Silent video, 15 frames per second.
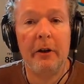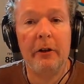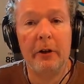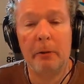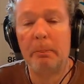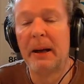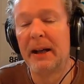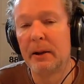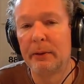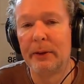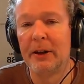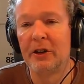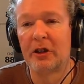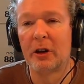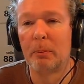the
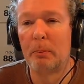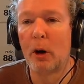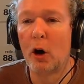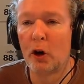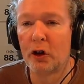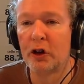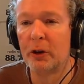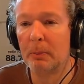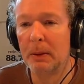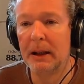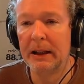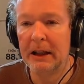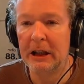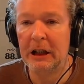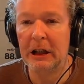benefits are
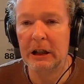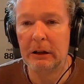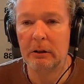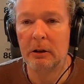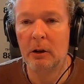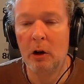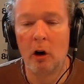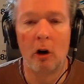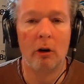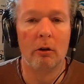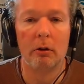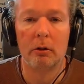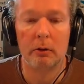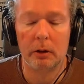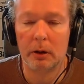possibly
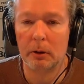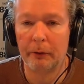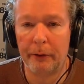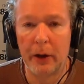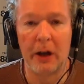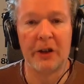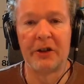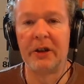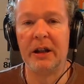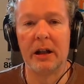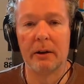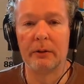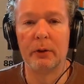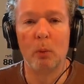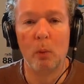not vast
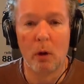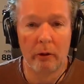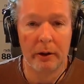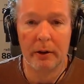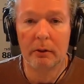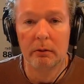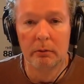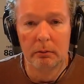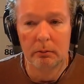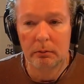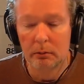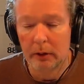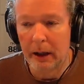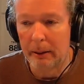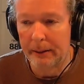enough to warrant
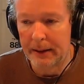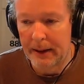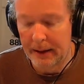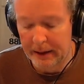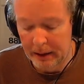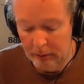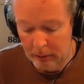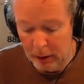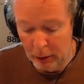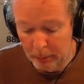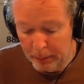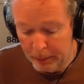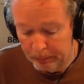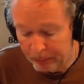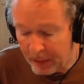going down that
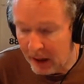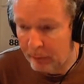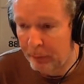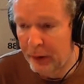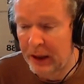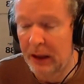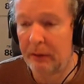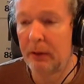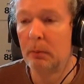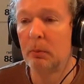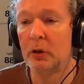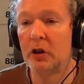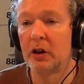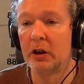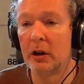road. But Unforgiven
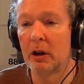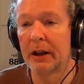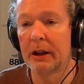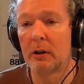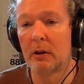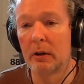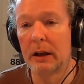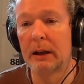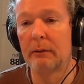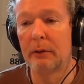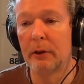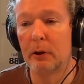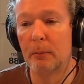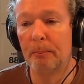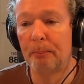was an iconic
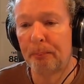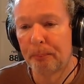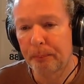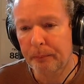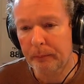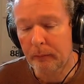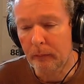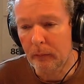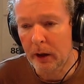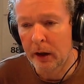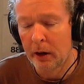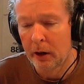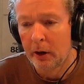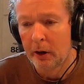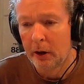film.
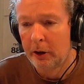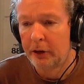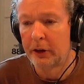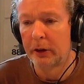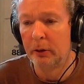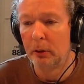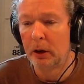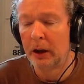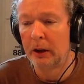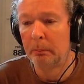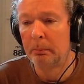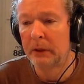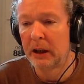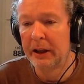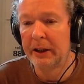So
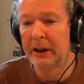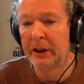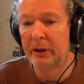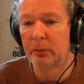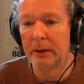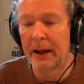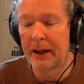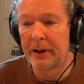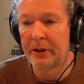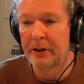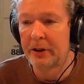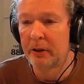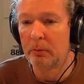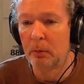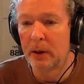Clint Eastwood
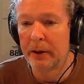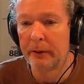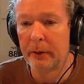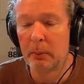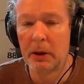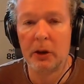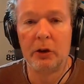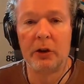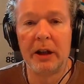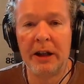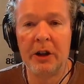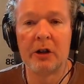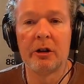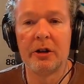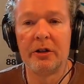has one of the most
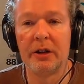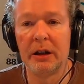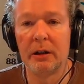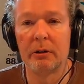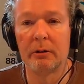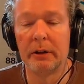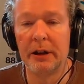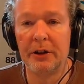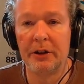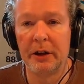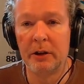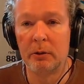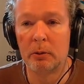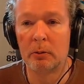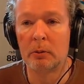interesting careers
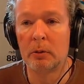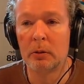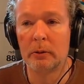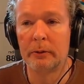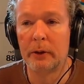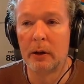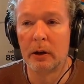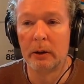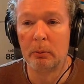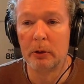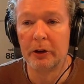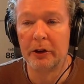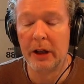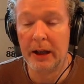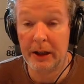in all of
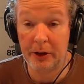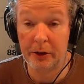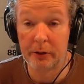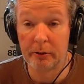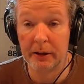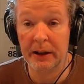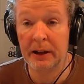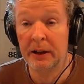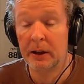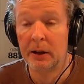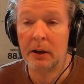Hollywood history.